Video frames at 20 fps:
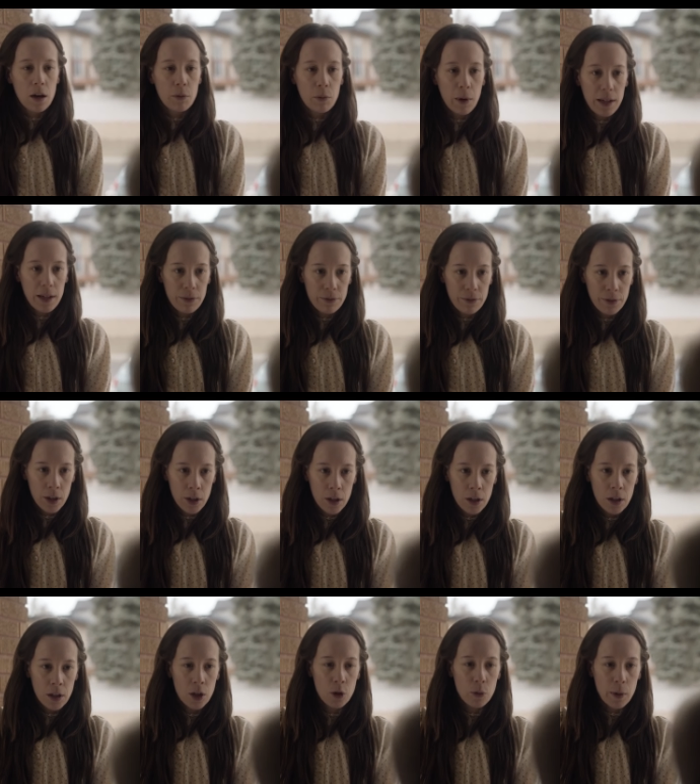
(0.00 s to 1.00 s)
A wife
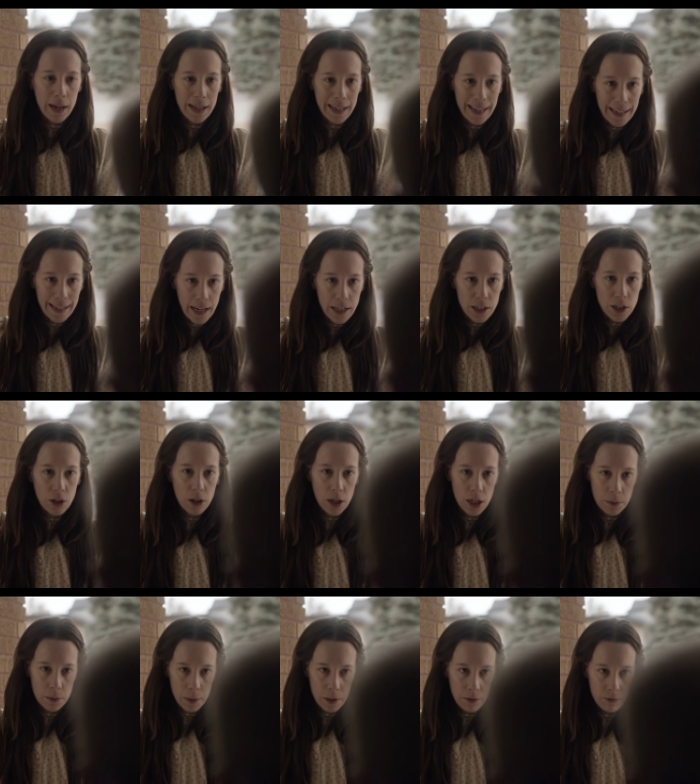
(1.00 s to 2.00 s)
who alienates her
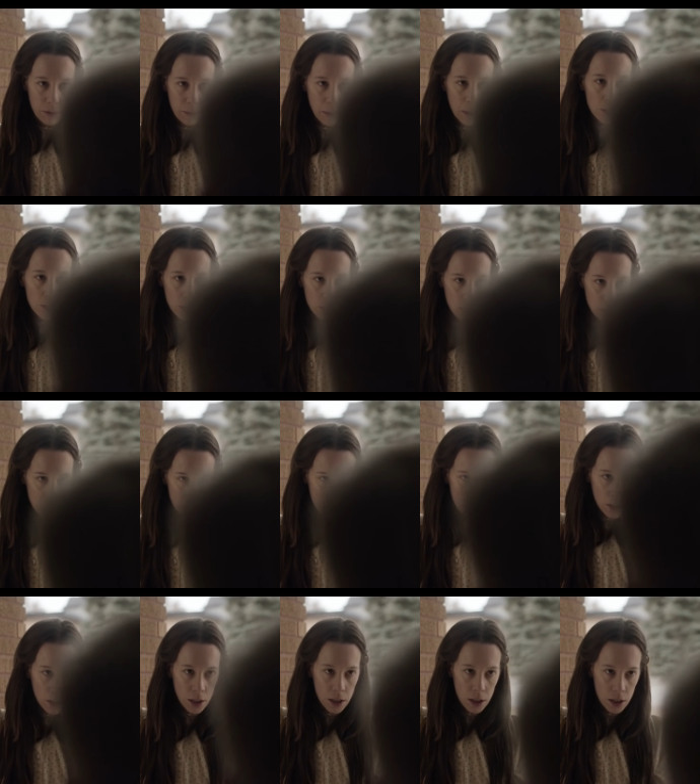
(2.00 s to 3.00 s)
husband from her
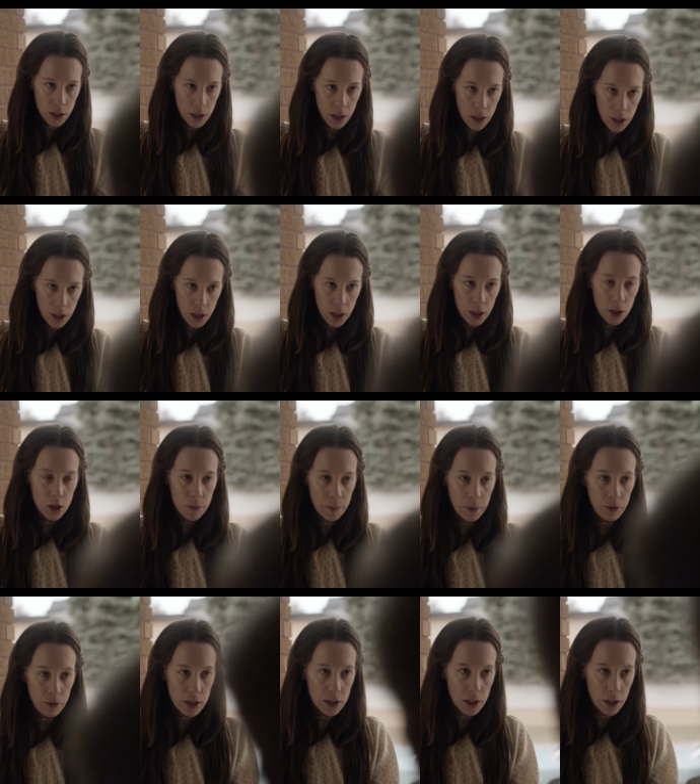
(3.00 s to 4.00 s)
children could be
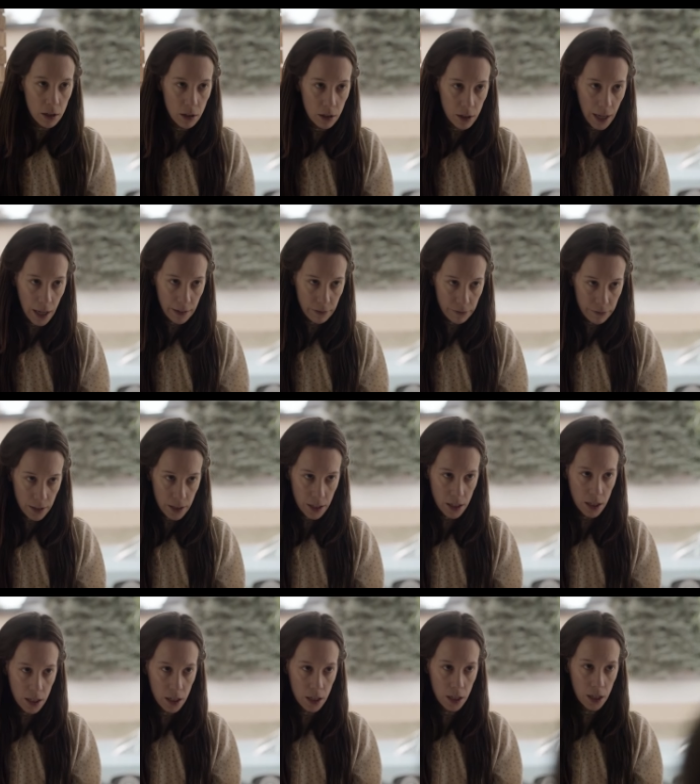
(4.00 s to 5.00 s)
risking her life.
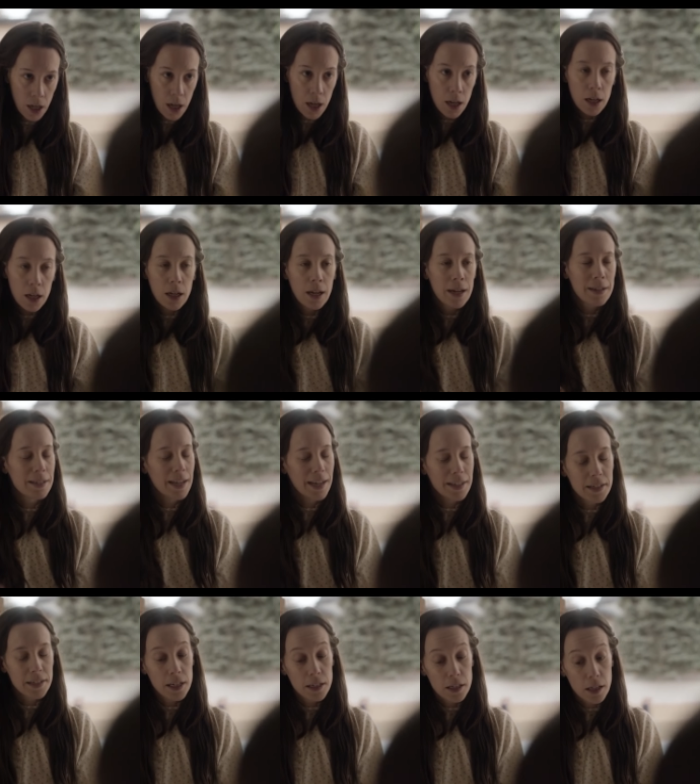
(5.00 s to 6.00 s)
Dan
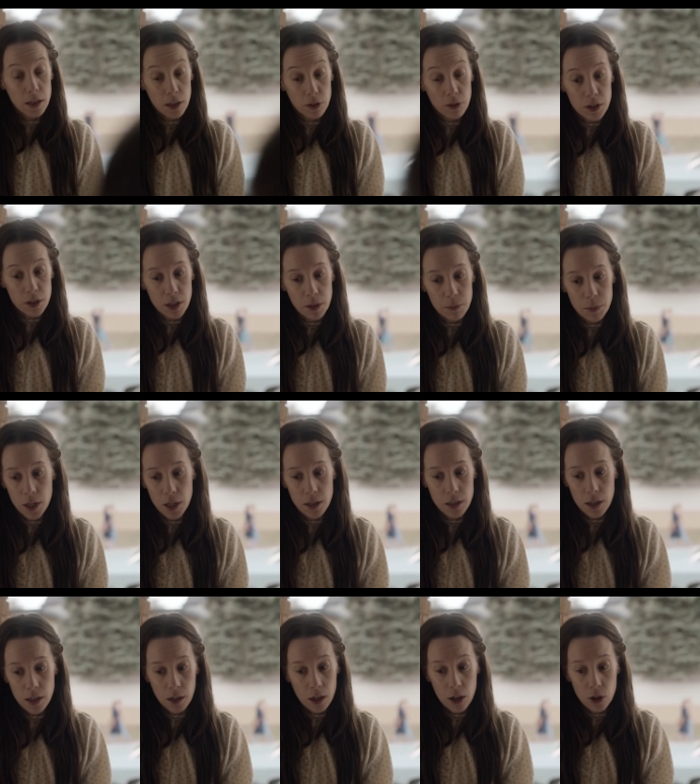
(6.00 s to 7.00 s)
says that there are some sins
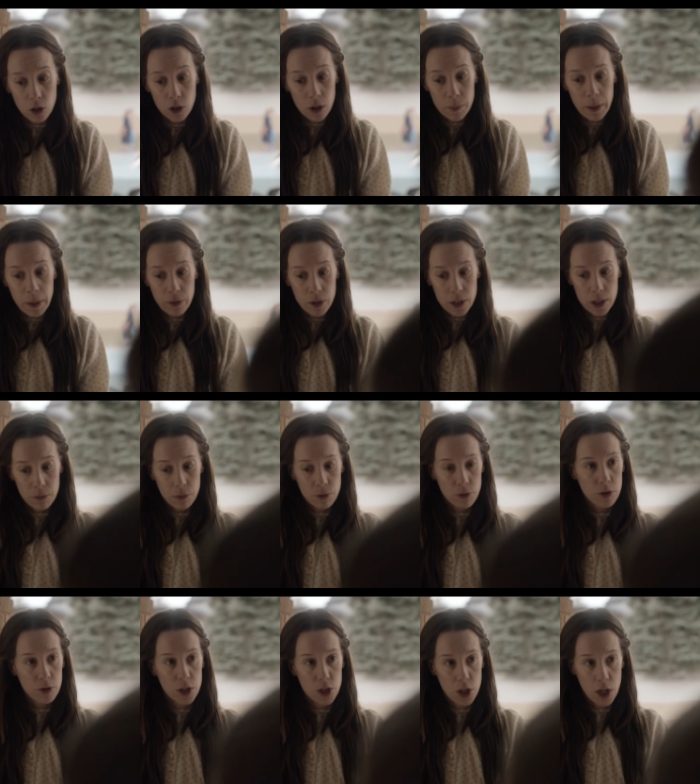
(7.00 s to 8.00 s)
that can only be redeemed
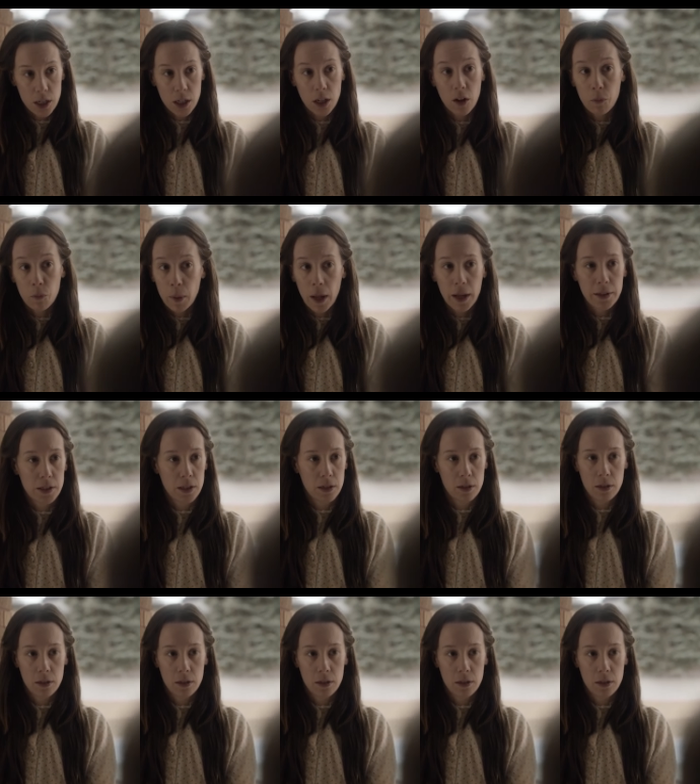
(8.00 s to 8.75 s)
through the shedding of blood.